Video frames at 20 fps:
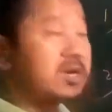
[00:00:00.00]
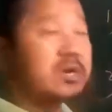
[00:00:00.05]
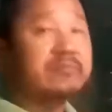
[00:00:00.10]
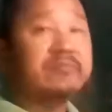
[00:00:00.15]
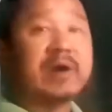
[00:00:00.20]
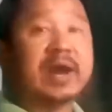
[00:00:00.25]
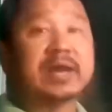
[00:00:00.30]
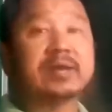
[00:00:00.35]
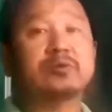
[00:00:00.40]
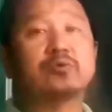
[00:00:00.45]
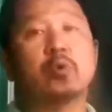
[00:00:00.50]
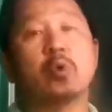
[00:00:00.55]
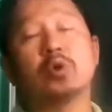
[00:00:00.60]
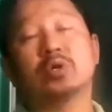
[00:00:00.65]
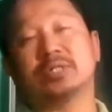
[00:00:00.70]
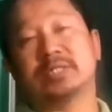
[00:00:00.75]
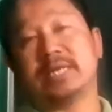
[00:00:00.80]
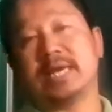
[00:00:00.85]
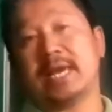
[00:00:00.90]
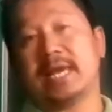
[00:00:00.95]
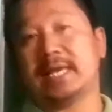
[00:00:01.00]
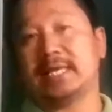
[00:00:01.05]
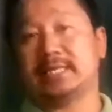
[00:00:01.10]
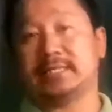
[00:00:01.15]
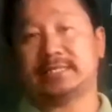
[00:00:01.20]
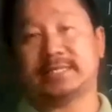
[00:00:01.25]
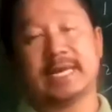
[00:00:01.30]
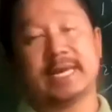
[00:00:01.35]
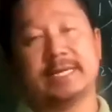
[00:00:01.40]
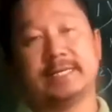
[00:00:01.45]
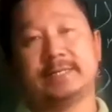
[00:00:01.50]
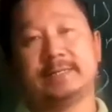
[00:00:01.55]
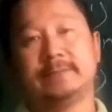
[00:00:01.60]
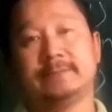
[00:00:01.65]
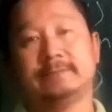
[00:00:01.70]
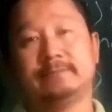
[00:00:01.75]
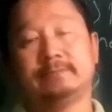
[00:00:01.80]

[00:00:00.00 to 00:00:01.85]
fight goes there inside